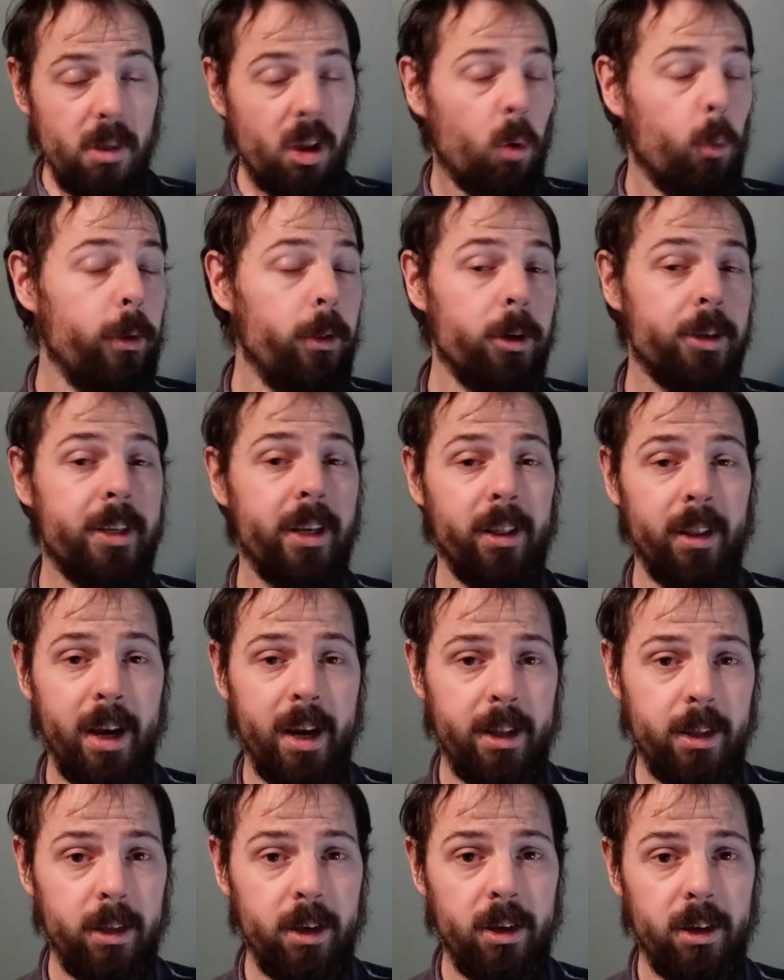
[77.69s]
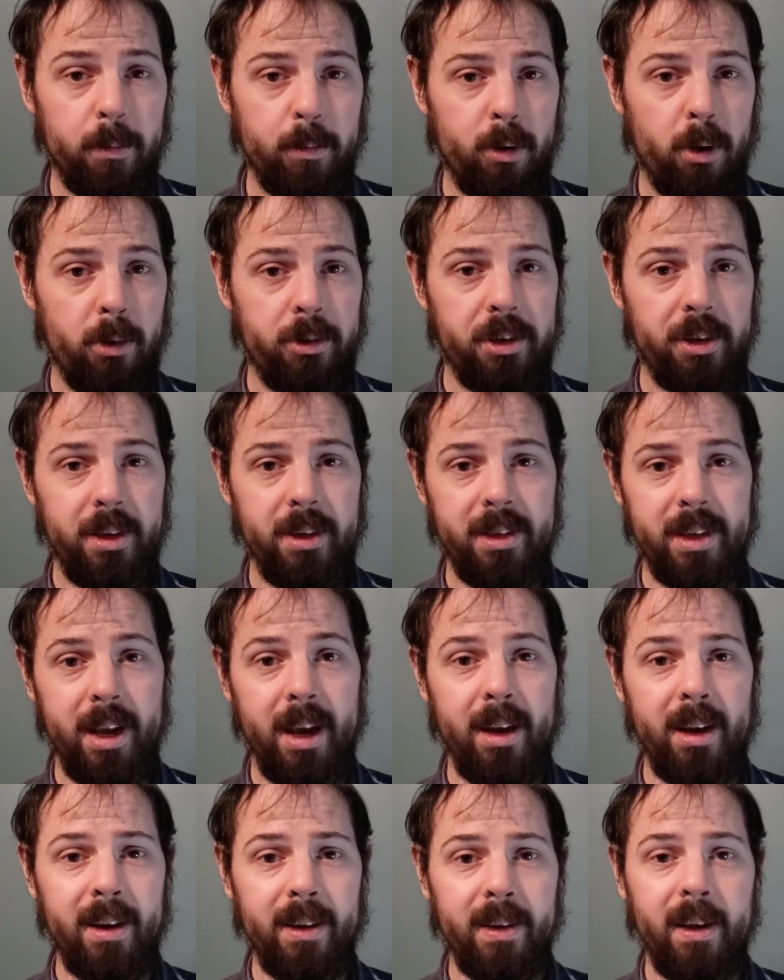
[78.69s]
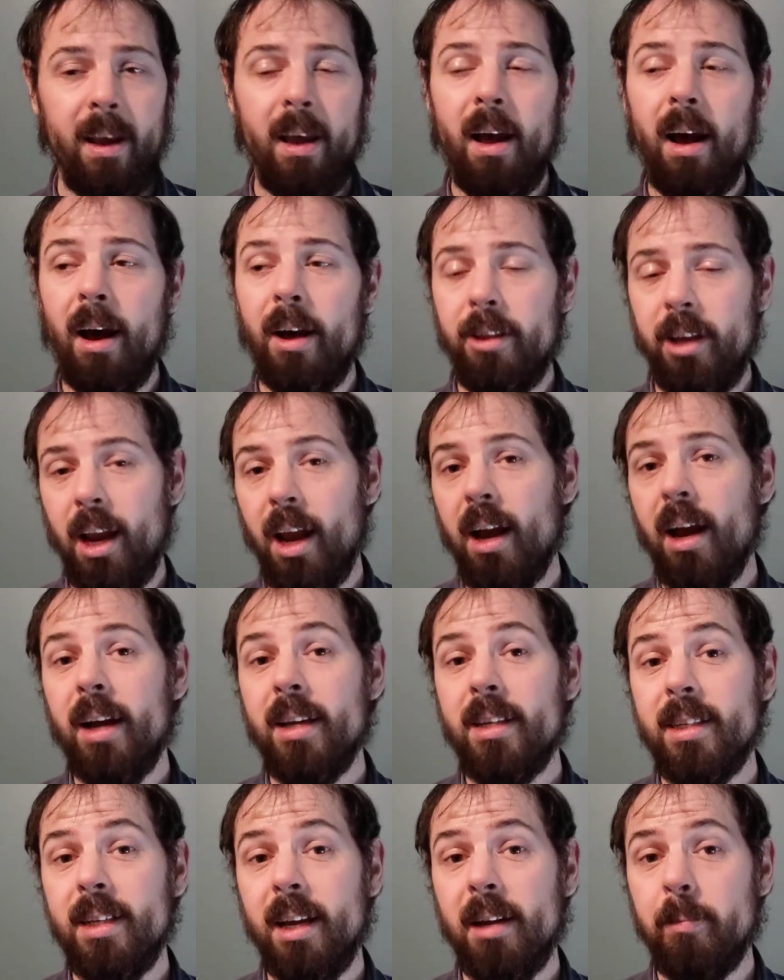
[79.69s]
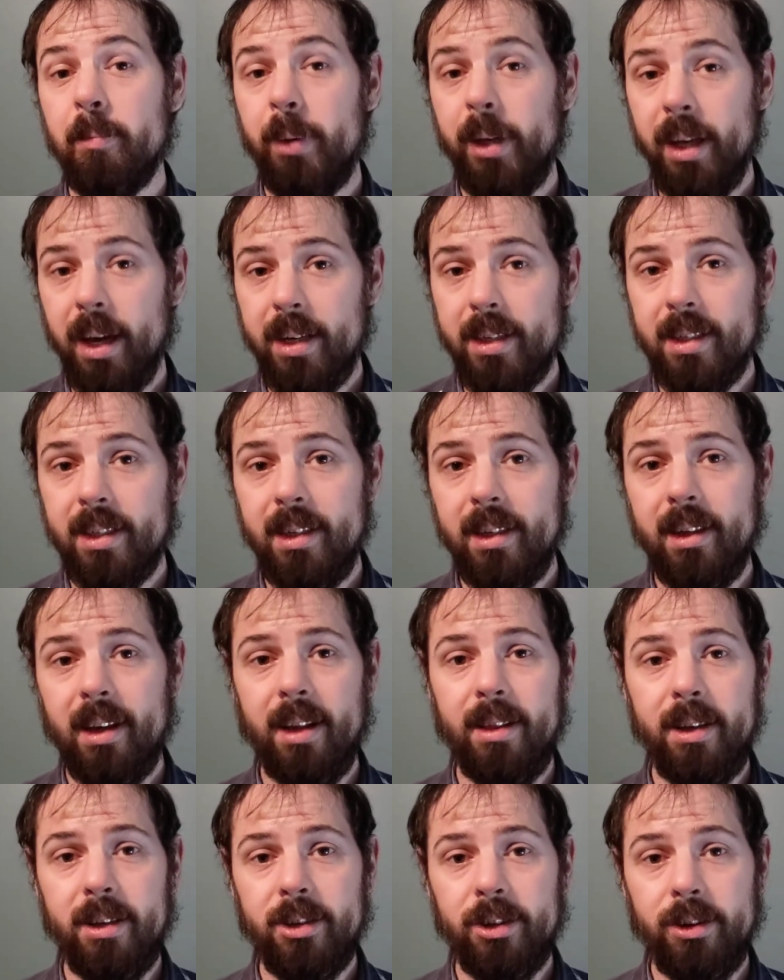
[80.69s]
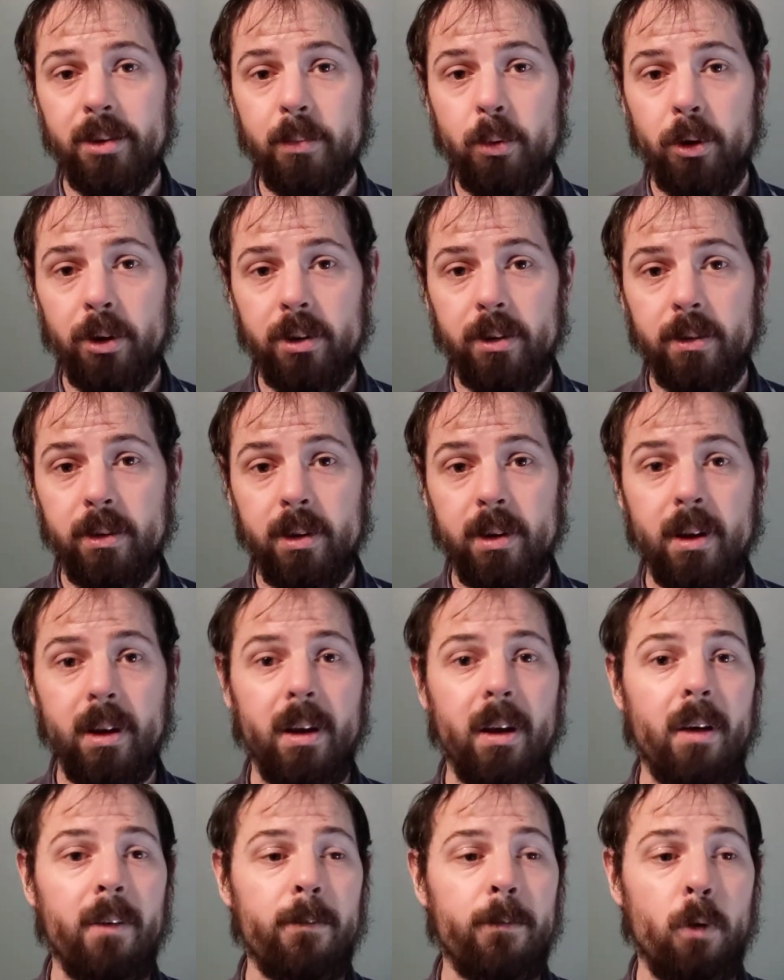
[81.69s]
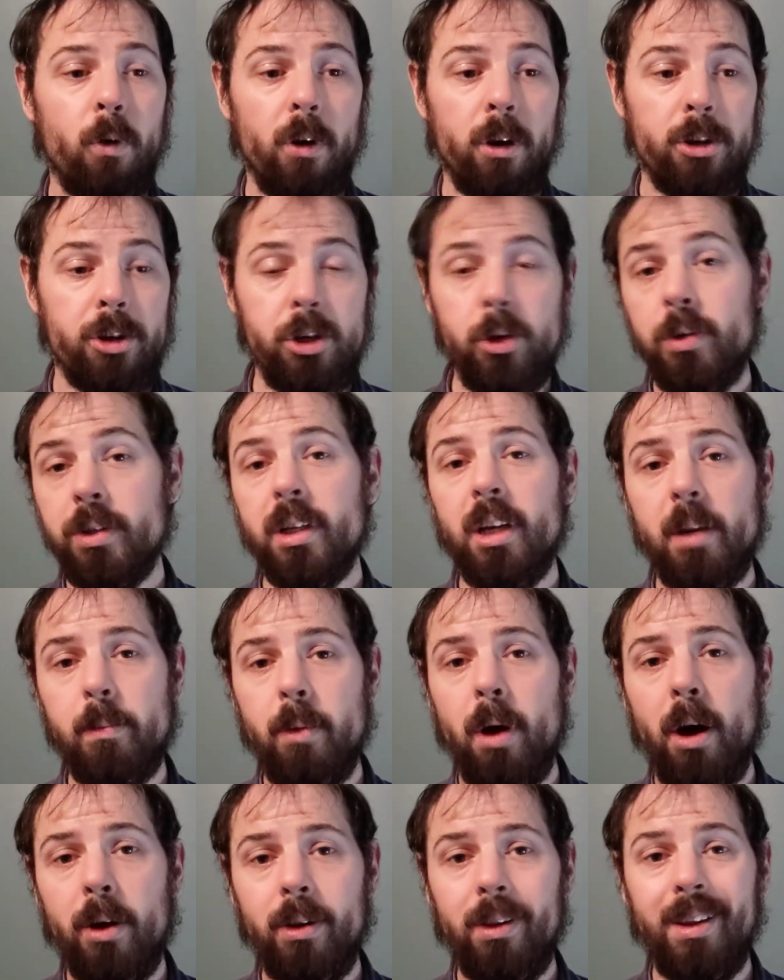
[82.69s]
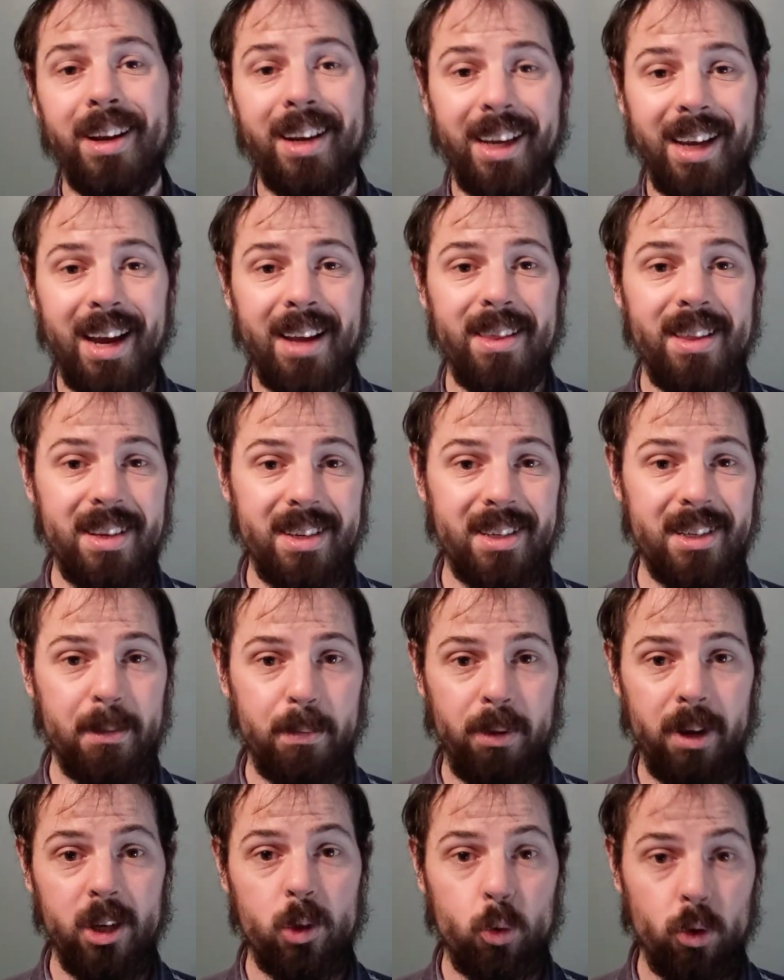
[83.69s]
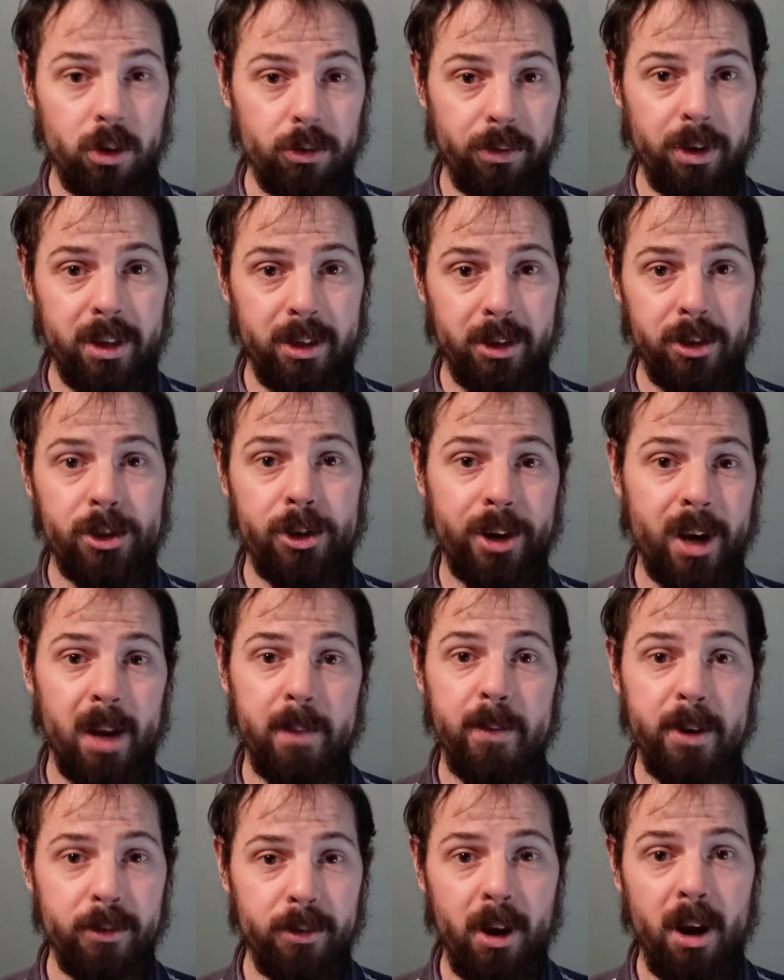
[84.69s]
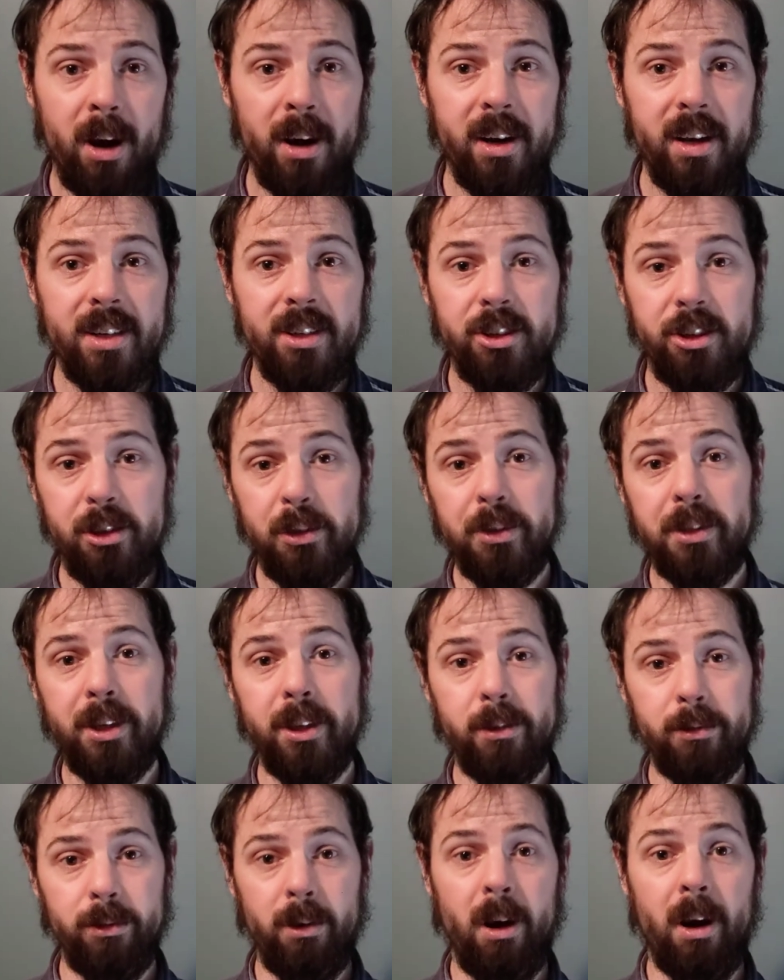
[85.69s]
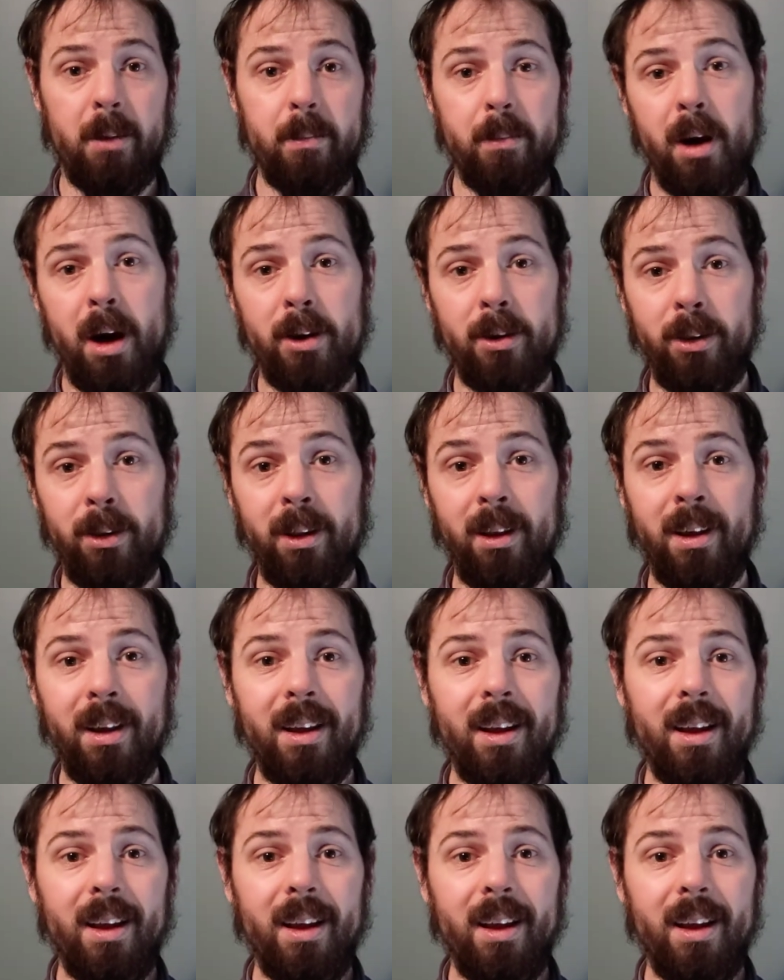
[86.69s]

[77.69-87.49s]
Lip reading: We looked at likelihood approaches and the AIC and BIC, and these are important for choosing a model. And again, this is a place where a researcher can be wrong, is choosing the wrong model.